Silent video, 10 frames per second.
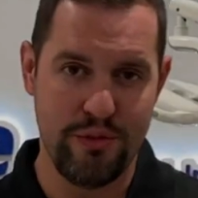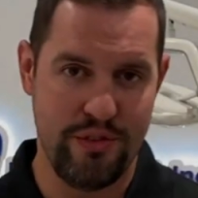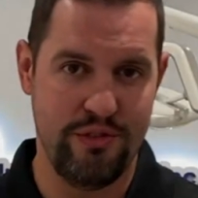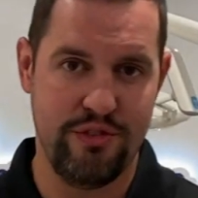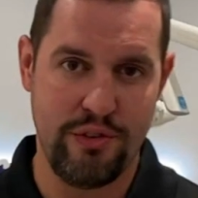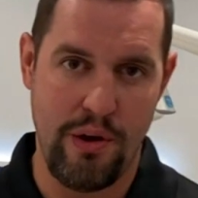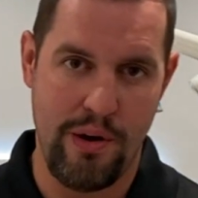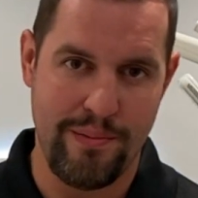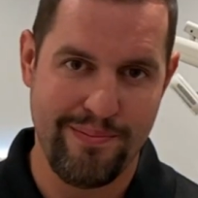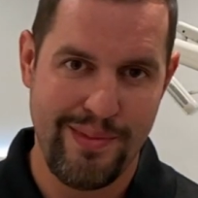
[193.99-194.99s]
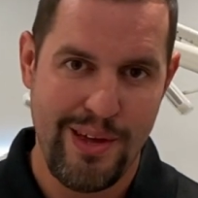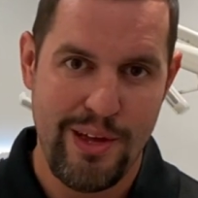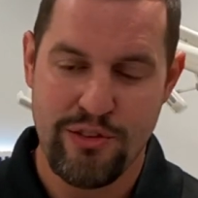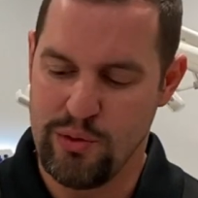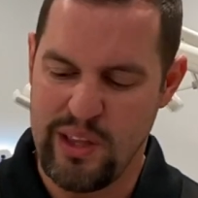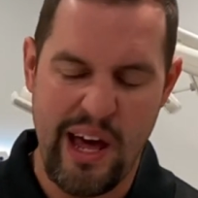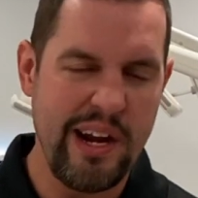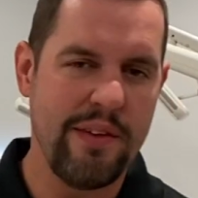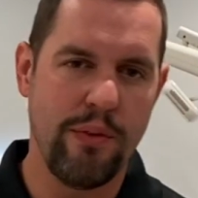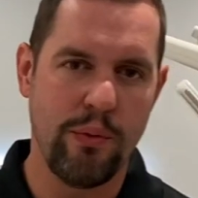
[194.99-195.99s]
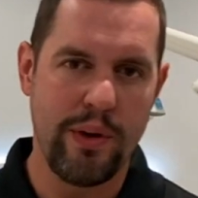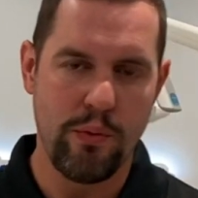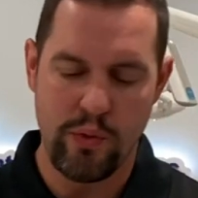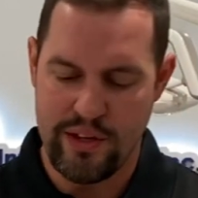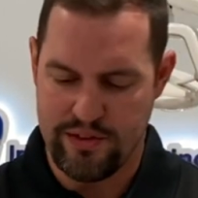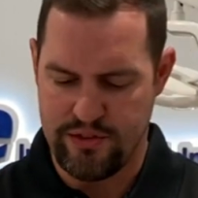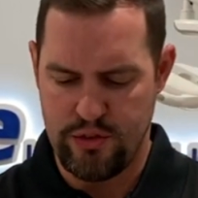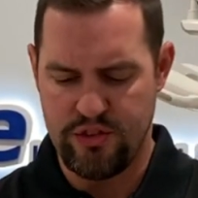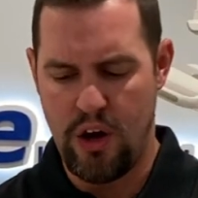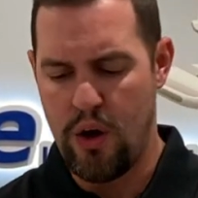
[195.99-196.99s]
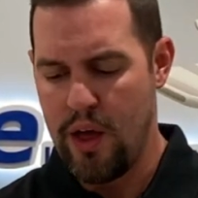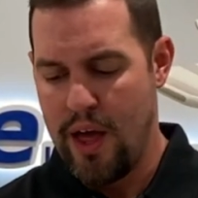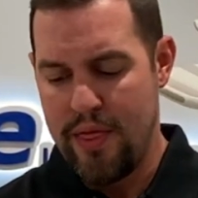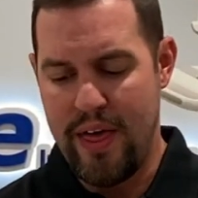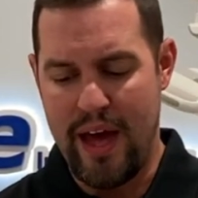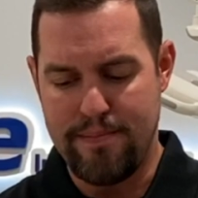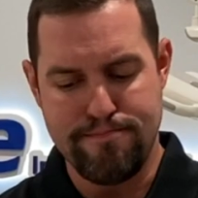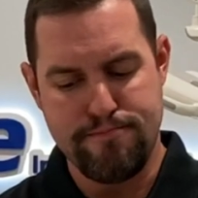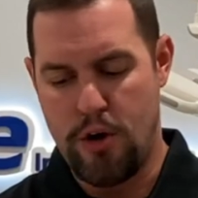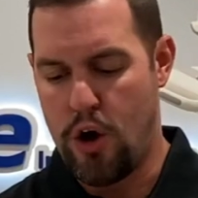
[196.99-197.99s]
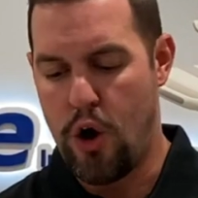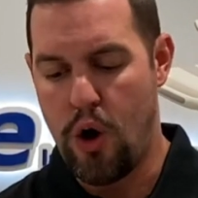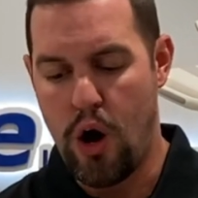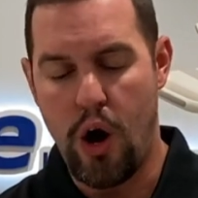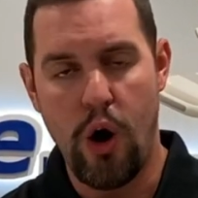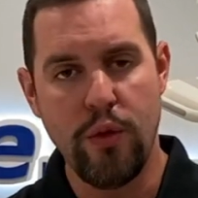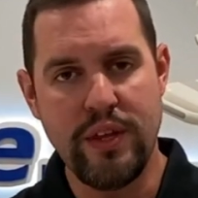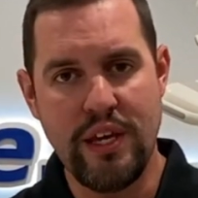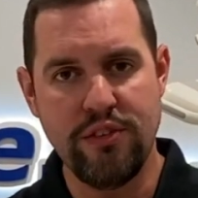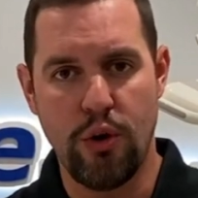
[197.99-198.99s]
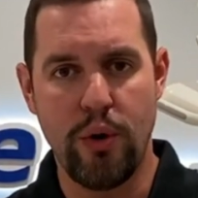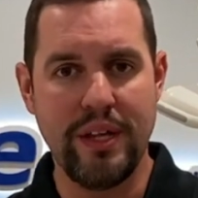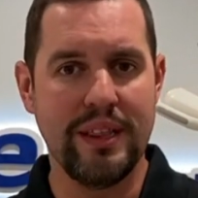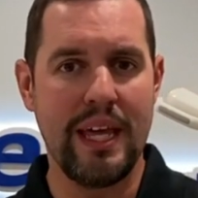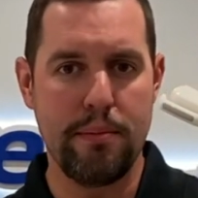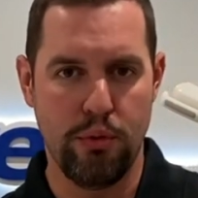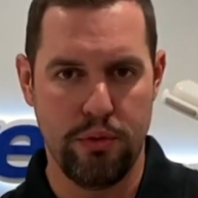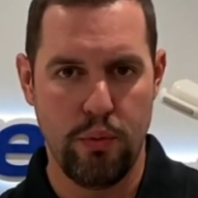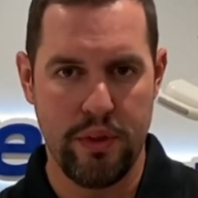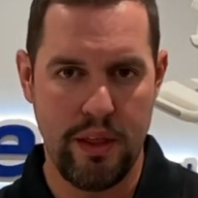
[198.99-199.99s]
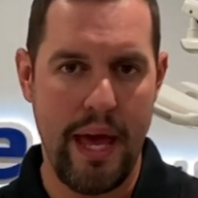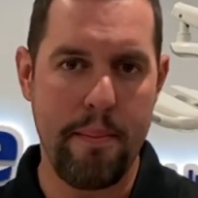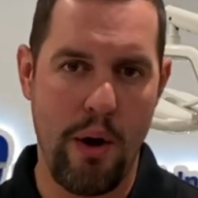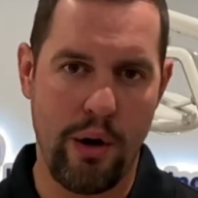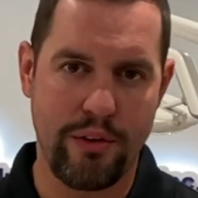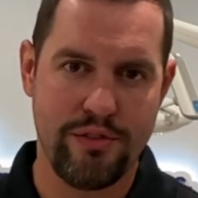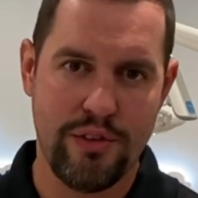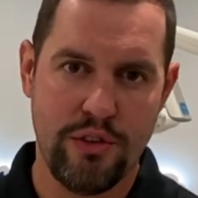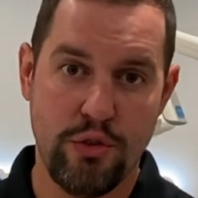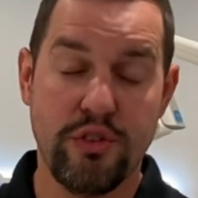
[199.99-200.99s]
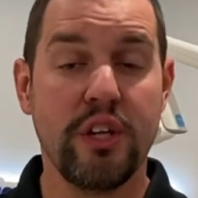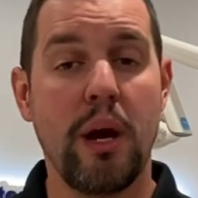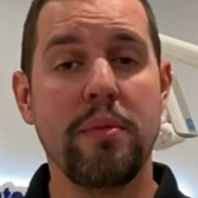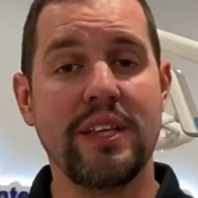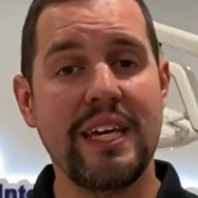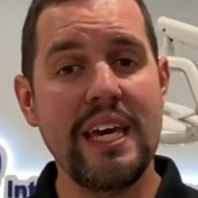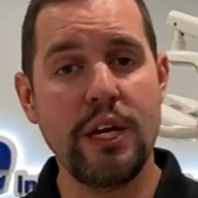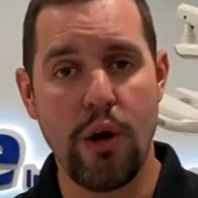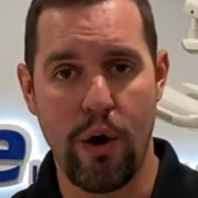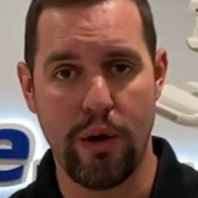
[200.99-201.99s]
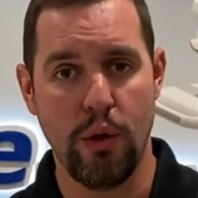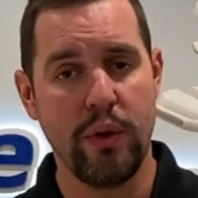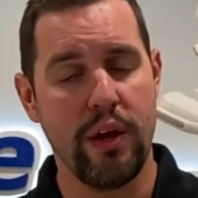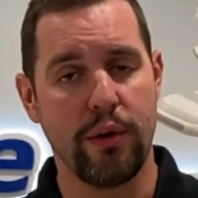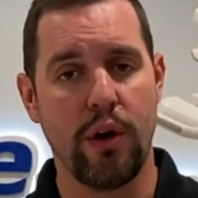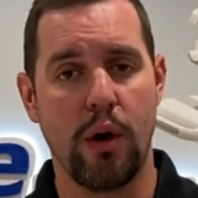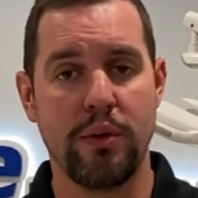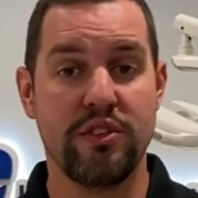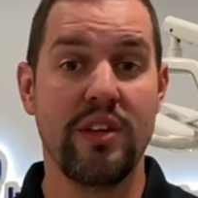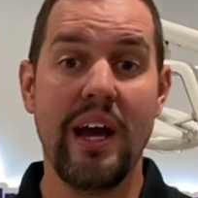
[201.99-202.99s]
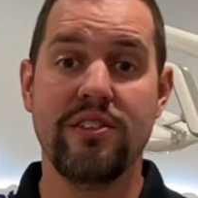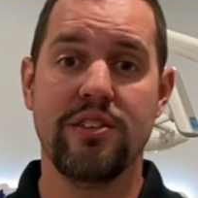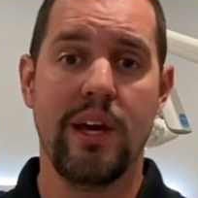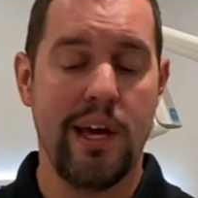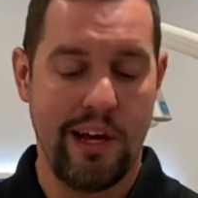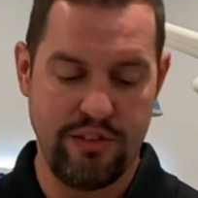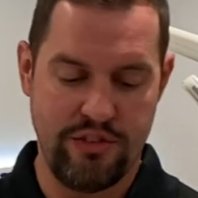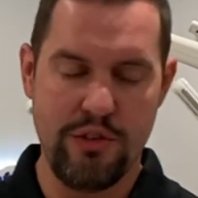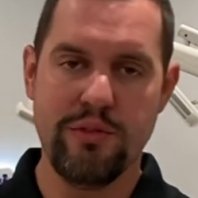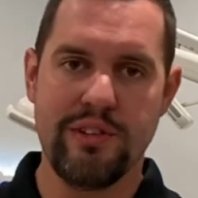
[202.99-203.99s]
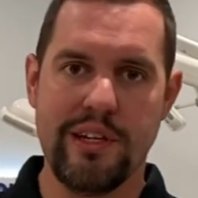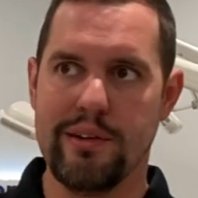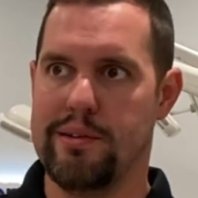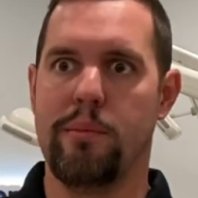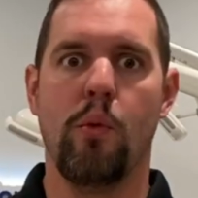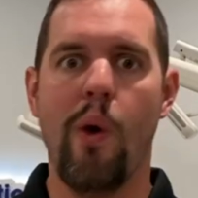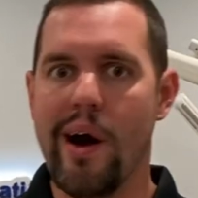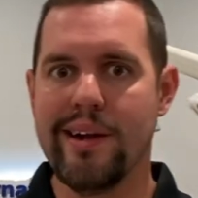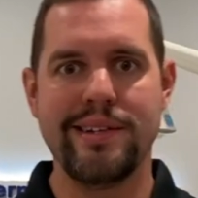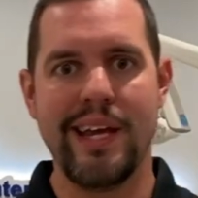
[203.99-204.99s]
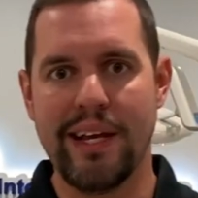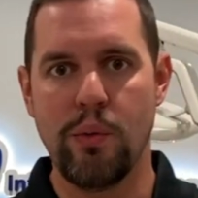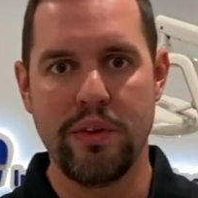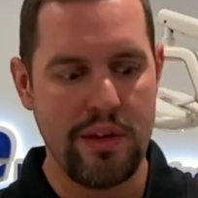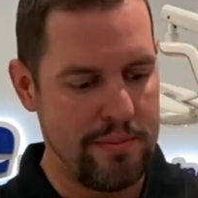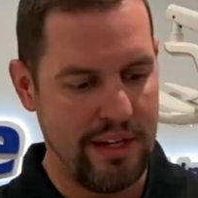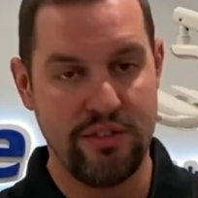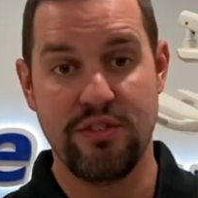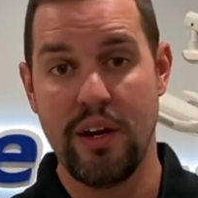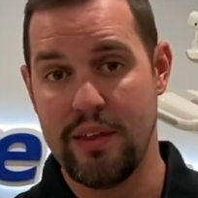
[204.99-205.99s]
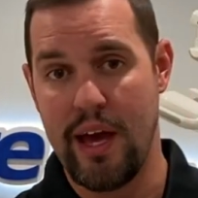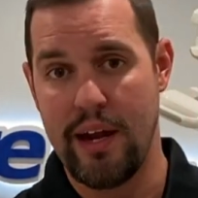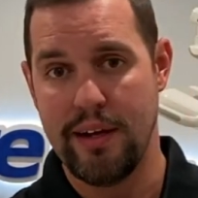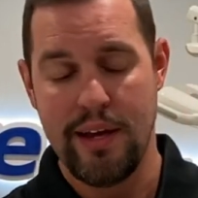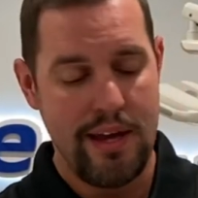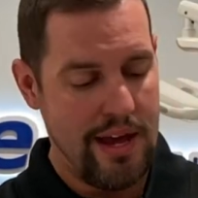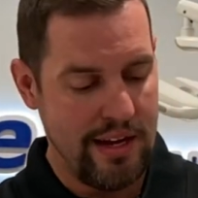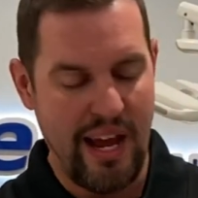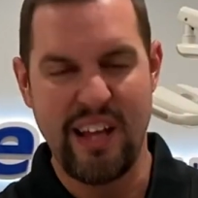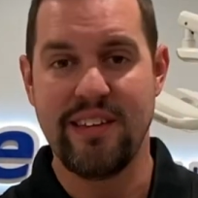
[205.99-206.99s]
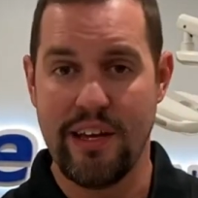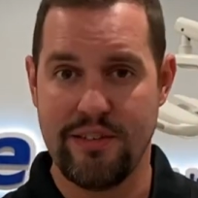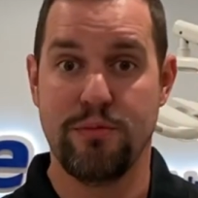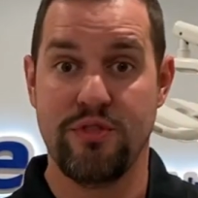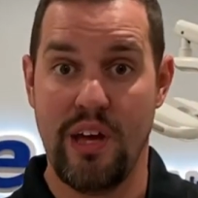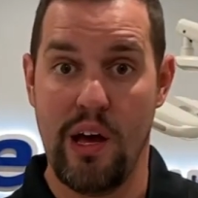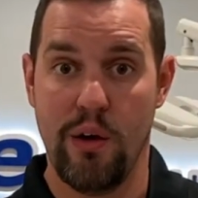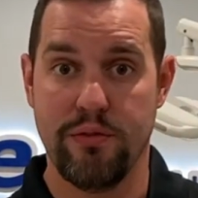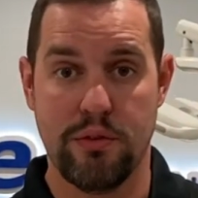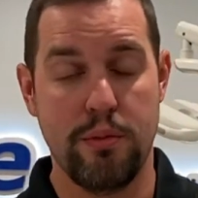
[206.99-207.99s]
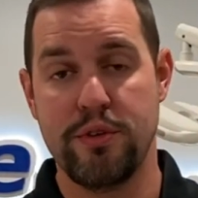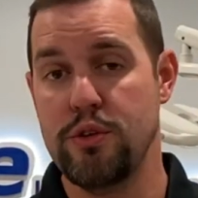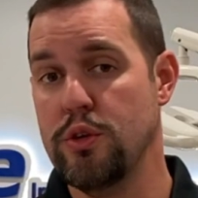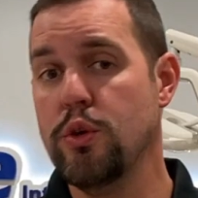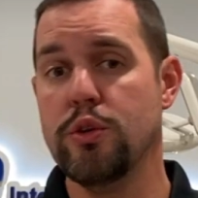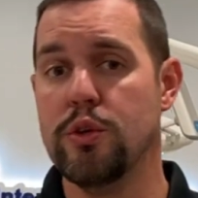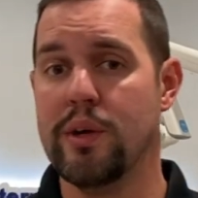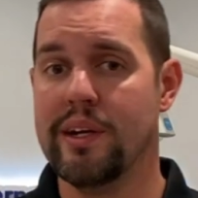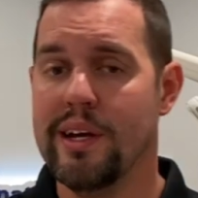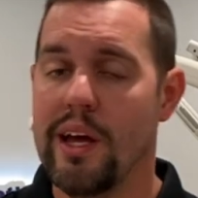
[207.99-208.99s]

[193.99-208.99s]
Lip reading: use the skull. So a lot of different reasons. You saw that all these are already labeled with landmarks. So it's going to come with a key card, locator card, which is nice because the students can either, number 1, take it with them, they can study that and kind of test themselves, or number 2, you could do it.